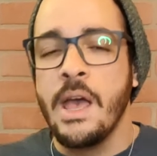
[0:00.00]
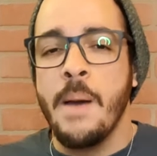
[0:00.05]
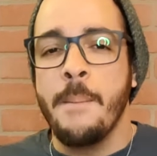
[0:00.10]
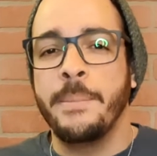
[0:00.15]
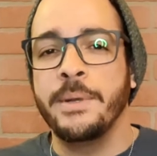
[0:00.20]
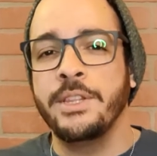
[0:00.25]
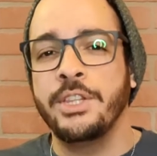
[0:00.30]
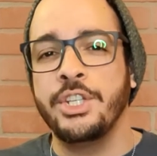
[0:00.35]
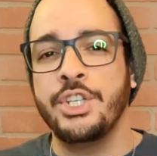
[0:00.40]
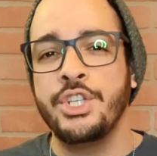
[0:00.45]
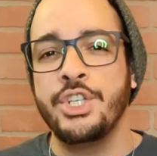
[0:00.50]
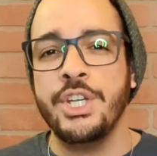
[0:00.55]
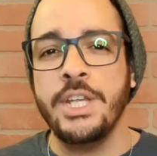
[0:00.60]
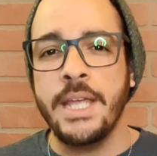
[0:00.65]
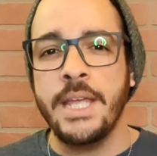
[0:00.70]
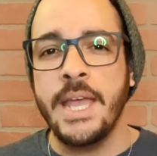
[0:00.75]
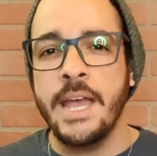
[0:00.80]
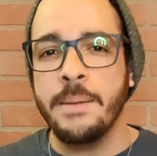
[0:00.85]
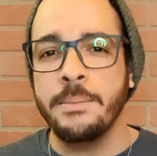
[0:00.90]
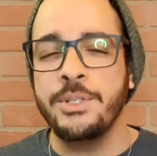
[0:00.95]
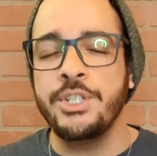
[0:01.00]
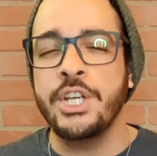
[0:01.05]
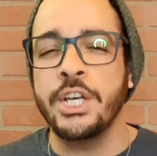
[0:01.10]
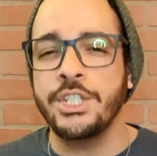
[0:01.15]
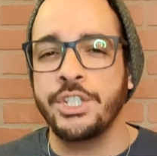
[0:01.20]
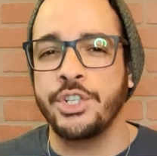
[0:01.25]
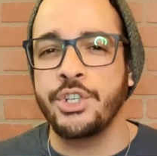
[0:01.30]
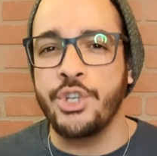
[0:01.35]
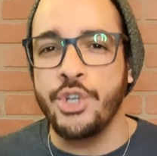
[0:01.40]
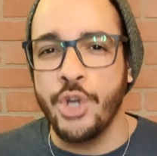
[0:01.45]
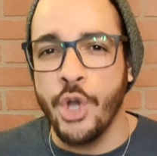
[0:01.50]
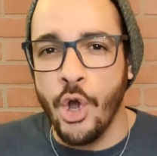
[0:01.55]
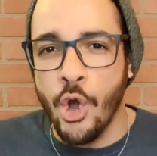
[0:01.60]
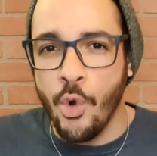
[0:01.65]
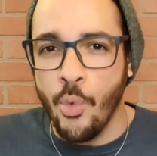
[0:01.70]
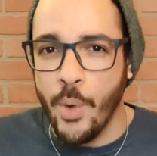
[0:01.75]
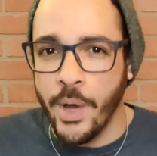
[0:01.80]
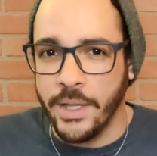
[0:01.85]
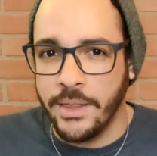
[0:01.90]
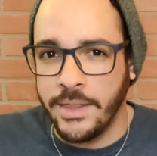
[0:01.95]
but the GM doesn't know
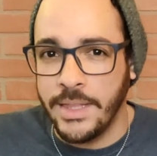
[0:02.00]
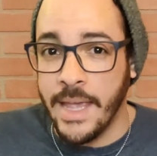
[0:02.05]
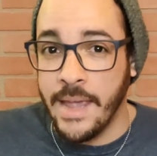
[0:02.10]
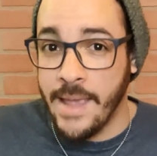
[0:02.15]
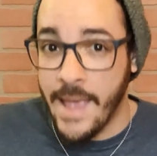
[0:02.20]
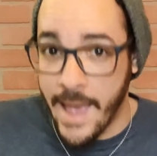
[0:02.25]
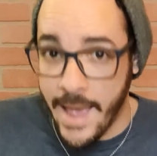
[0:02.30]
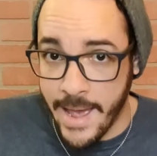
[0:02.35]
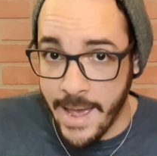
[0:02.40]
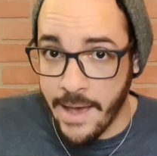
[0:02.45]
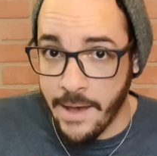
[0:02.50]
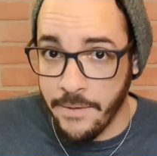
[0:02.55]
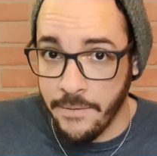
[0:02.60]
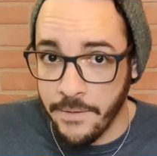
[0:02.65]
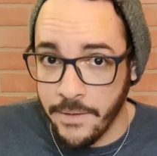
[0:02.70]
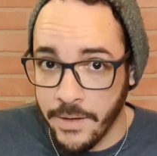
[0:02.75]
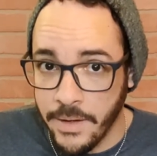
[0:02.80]
what they have.